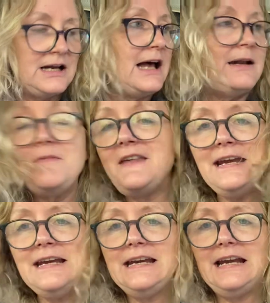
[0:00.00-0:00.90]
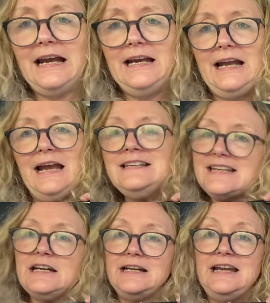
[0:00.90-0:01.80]
And I'm thinking, is
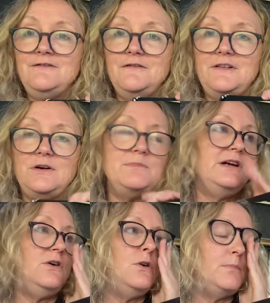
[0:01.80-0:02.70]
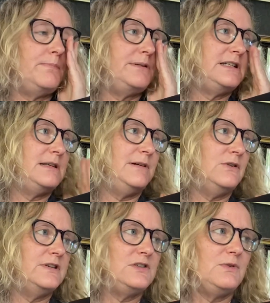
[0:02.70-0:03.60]
it going to even fit on my hob, to be
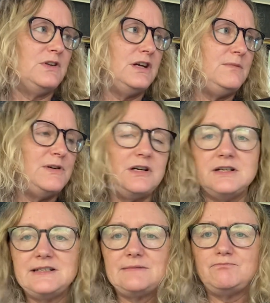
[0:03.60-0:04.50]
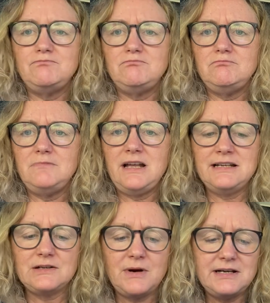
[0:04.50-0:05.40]
honest with you, because
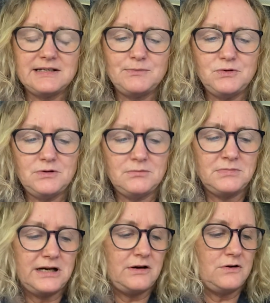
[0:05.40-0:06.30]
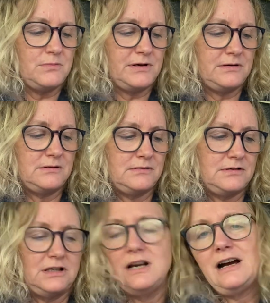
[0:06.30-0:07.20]
it's quite small on my hob.
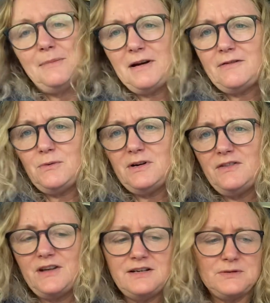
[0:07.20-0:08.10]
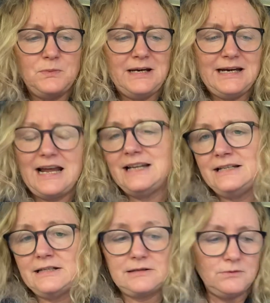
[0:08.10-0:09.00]
I'm having one of those
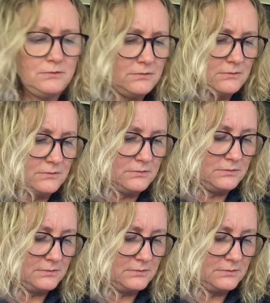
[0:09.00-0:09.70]
weekends. Ooh,